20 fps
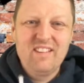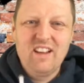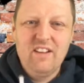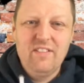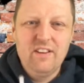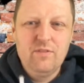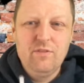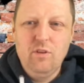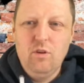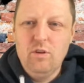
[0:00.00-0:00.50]
I
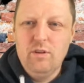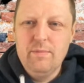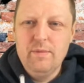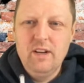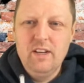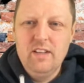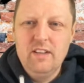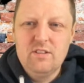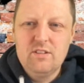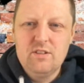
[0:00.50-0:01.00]
think 40
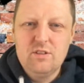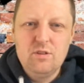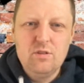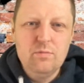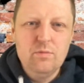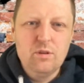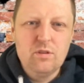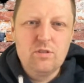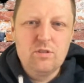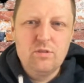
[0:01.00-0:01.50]
million is too
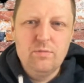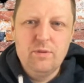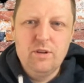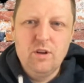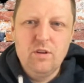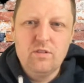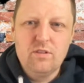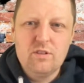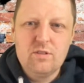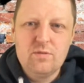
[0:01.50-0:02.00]
much, to be
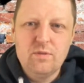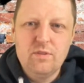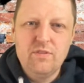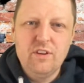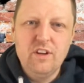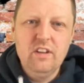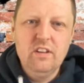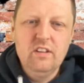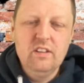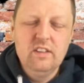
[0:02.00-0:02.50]
honest with
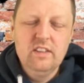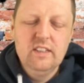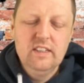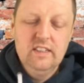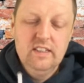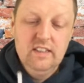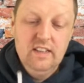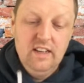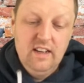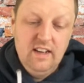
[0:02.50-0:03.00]
you.
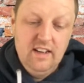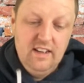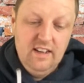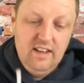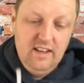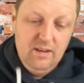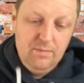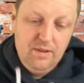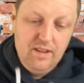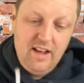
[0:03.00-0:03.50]

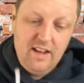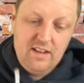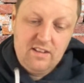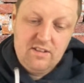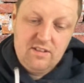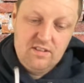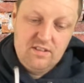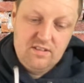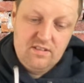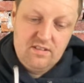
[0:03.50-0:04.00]
But
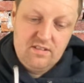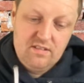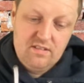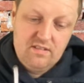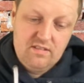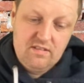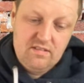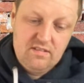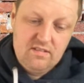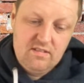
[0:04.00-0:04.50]
that's
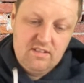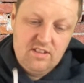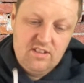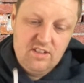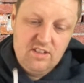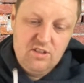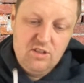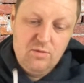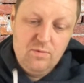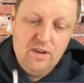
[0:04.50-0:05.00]
the
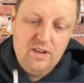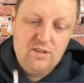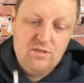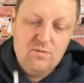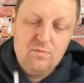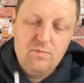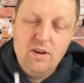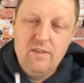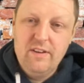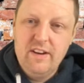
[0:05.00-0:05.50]

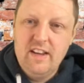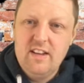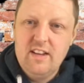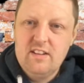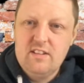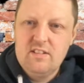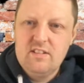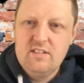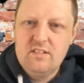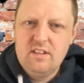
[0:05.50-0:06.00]
situation where it
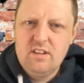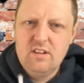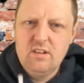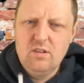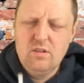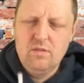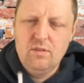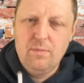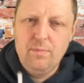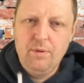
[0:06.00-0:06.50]
is. You
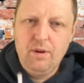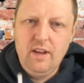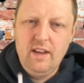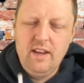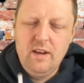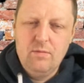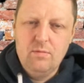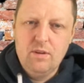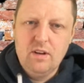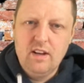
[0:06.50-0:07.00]
know, the
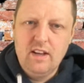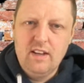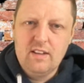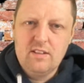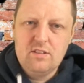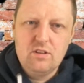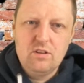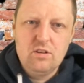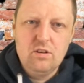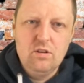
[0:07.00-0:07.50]
player would
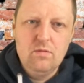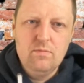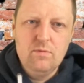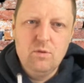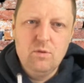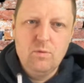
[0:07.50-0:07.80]
like to come.